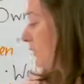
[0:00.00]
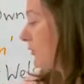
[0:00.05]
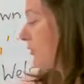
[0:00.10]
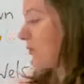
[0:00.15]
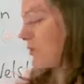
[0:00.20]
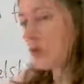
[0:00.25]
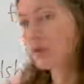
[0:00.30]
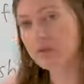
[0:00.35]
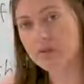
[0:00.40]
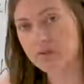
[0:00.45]
of
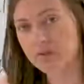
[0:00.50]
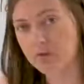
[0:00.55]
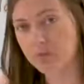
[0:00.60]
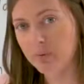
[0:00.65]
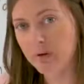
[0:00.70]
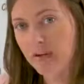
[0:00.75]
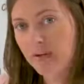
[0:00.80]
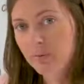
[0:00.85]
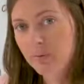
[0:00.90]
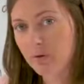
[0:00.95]
Scottish
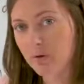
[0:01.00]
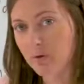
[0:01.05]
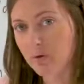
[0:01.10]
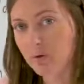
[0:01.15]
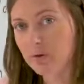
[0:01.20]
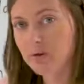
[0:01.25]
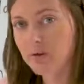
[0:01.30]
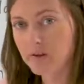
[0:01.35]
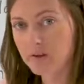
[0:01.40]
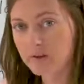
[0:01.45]

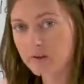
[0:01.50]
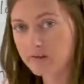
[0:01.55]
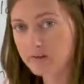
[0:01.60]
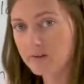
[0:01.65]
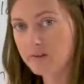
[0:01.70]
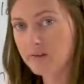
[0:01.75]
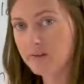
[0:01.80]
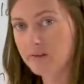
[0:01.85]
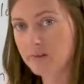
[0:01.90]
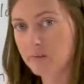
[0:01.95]
people
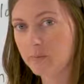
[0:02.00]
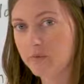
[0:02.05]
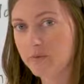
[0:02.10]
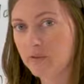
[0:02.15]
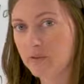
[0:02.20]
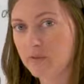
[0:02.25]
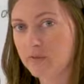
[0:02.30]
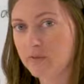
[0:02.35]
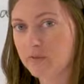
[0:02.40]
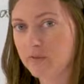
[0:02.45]
consider
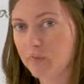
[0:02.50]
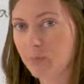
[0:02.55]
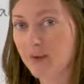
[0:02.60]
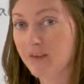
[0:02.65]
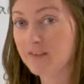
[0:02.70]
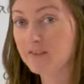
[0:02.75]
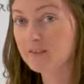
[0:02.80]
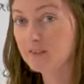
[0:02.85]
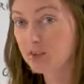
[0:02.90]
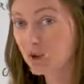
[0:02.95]
themselves to
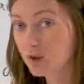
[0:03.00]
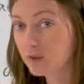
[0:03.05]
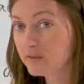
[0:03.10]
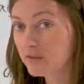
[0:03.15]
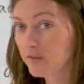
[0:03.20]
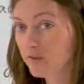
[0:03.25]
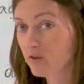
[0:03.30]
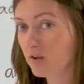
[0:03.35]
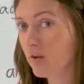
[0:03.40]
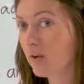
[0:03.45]
be
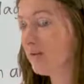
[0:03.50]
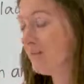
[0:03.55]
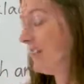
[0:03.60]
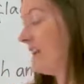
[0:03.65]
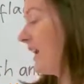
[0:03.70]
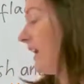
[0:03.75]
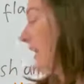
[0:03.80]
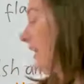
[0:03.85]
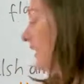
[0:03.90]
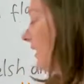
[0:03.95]
Scottish
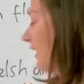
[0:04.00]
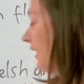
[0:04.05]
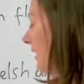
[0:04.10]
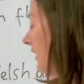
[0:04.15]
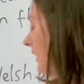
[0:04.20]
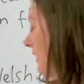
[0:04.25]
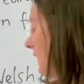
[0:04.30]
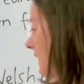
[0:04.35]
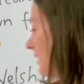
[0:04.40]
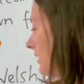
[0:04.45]
only.
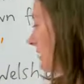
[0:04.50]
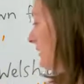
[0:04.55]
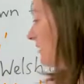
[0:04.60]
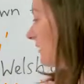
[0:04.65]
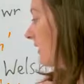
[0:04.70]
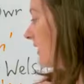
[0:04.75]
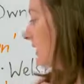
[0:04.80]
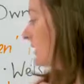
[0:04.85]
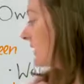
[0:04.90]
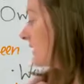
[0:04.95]

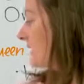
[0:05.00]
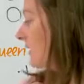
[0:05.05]
So that's